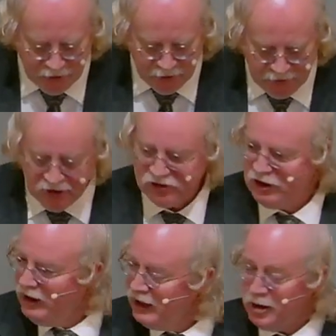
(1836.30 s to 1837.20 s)
because
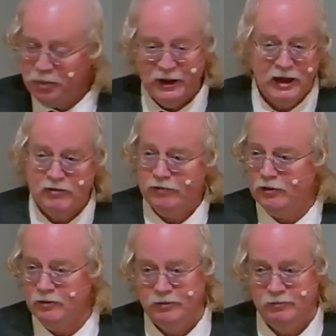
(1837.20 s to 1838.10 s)
God had a plan
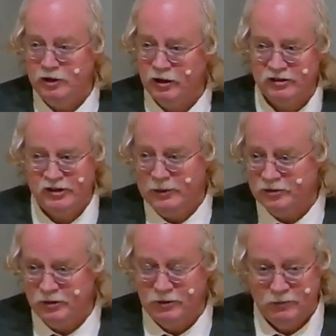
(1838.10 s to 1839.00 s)
for young
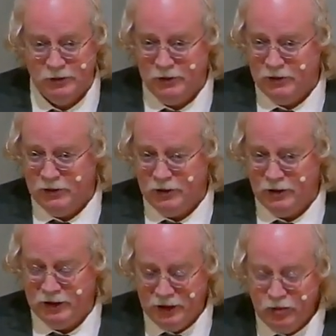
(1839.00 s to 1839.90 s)
Samson. Uh,
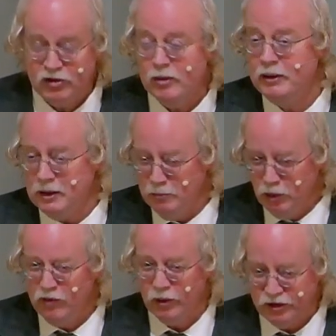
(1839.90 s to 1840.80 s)
he was going to be a
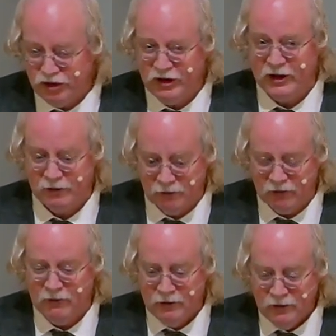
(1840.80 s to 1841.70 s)
mover and shaker.
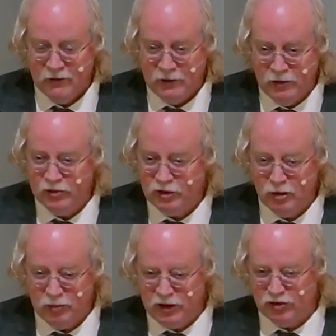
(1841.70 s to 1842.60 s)
He was going to
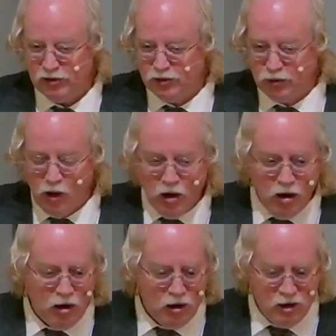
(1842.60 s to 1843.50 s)
be
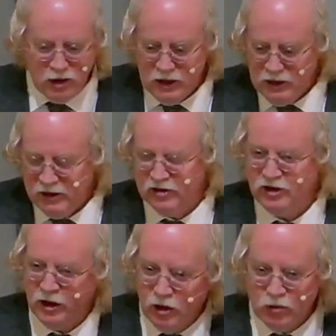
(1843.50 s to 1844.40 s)
strong. His
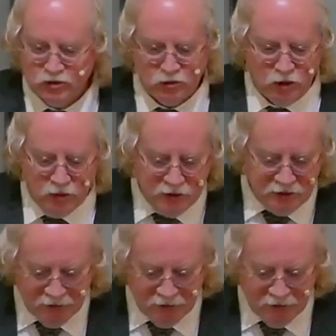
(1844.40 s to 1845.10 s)
hair was growing.